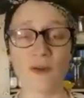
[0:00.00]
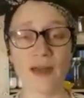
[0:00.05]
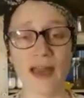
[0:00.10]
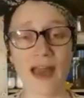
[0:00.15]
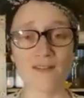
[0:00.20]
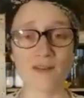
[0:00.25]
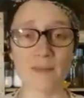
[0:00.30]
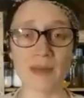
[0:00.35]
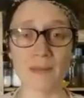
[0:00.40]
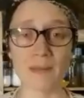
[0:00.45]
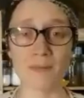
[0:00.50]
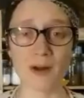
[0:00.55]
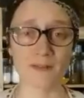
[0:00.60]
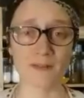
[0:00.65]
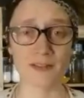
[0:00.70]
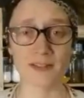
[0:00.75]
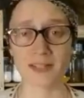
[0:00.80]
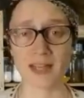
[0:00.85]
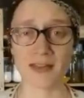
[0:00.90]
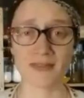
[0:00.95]
we haven't made
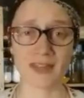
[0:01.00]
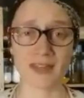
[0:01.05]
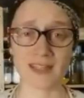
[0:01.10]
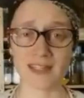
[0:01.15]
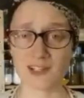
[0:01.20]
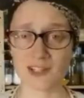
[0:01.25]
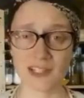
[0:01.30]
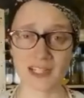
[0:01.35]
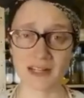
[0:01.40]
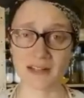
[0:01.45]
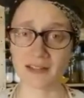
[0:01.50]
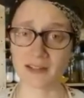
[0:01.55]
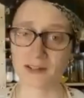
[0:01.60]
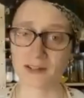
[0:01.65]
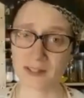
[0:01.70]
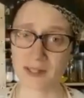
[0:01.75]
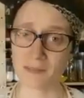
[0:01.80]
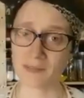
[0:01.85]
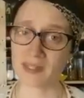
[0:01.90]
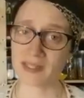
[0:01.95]
breakfast yet and they just need a
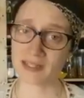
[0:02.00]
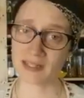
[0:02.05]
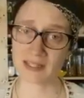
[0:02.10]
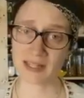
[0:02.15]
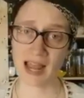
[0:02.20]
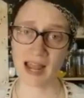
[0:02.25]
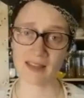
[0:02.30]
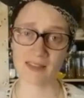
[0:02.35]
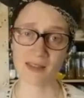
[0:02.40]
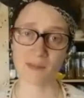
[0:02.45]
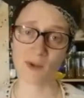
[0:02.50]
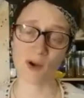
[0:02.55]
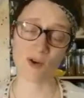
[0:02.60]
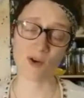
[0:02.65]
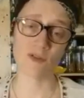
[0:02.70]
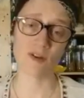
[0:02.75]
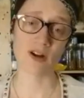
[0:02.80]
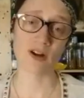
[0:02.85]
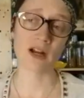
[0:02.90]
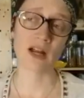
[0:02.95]
little something to tide them
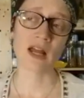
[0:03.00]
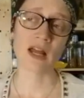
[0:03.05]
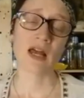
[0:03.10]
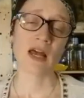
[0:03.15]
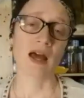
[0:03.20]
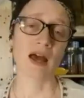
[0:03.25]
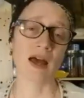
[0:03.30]
over.